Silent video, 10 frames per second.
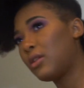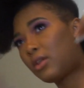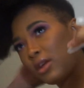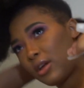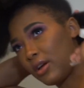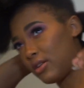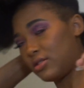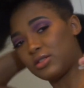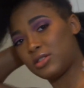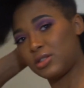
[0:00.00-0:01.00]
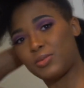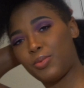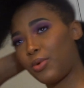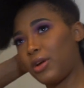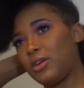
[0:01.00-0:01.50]
And then kind of just
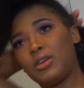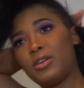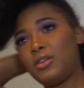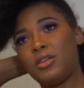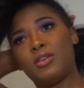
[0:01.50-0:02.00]
spray it.